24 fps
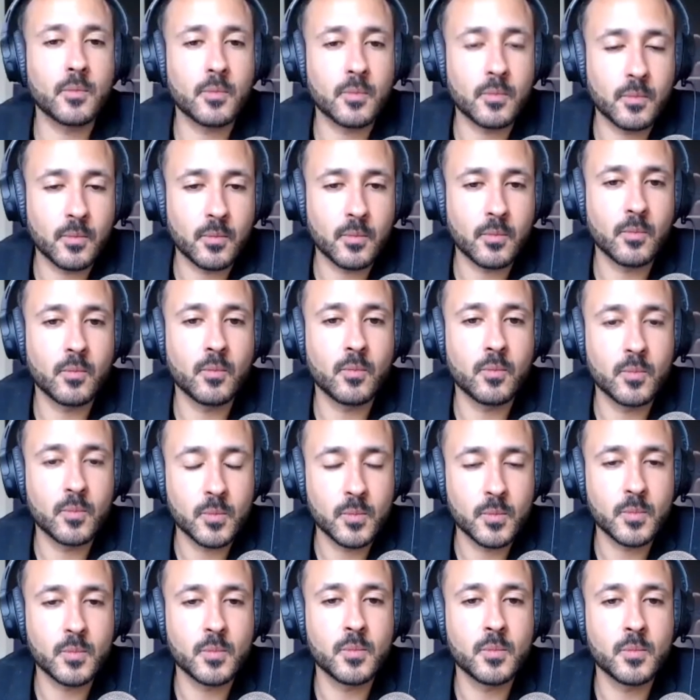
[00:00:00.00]
because if
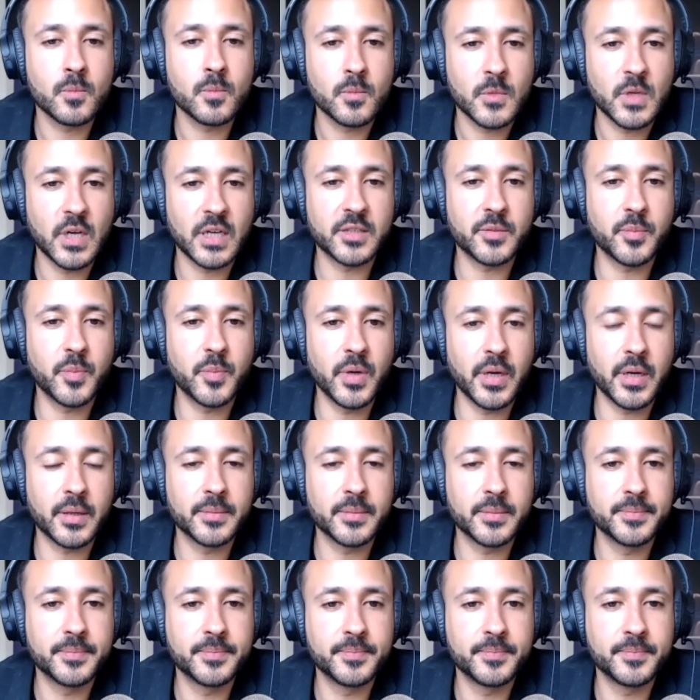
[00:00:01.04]
you don't keep score, you
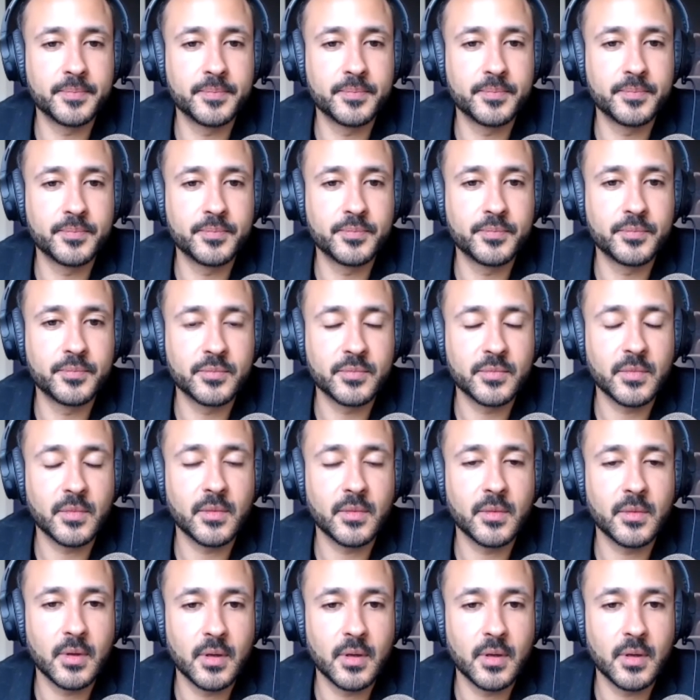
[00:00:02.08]
don't fail. You know,